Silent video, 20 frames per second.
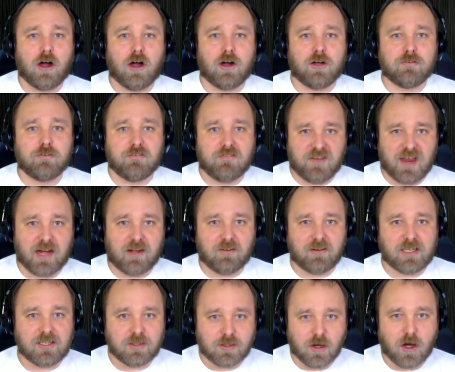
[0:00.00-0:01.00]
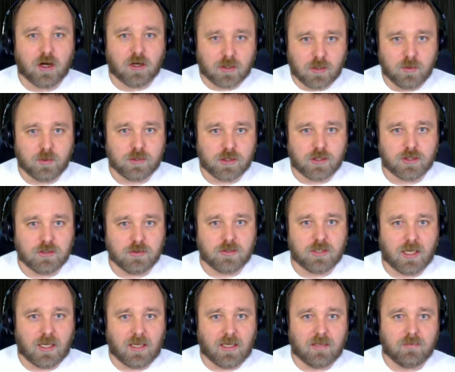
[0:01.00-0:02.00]
on
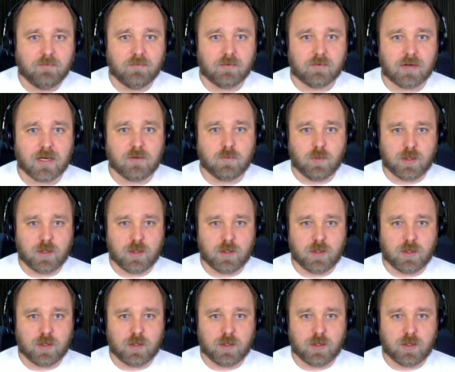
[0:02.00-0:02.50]
very.co.uk, right?